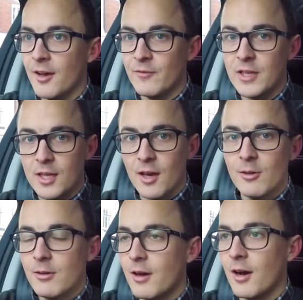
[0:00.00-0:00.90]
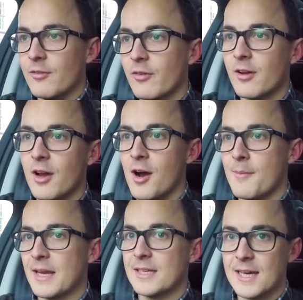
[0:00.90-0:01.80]
Video of Car
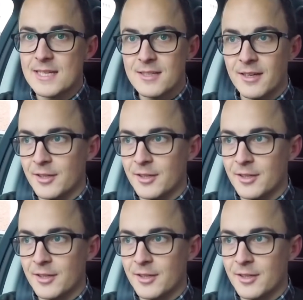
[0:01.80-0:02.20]
Mad Dad.